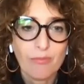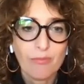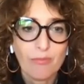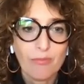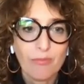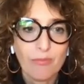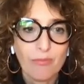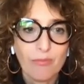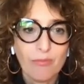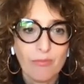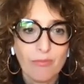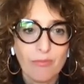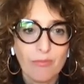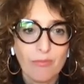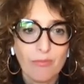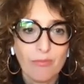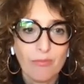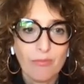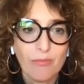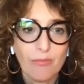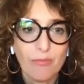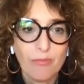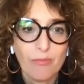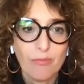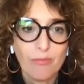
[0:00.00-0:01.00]

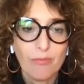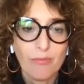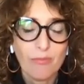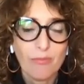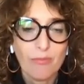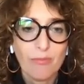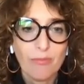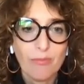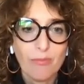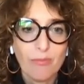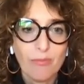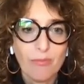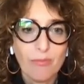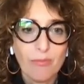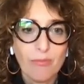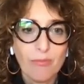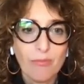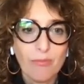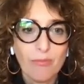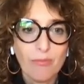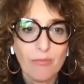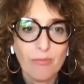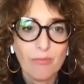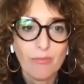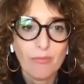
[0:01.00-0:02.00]

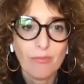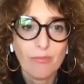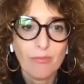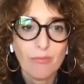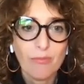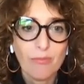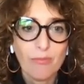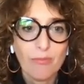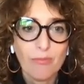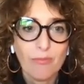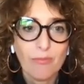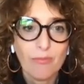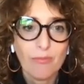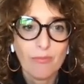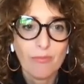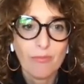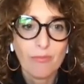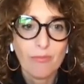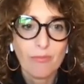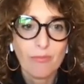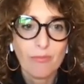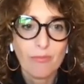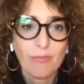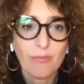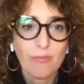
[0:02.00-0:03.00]

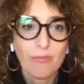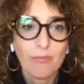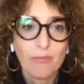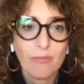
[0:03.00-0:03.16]
No words are spoken by the person on screen.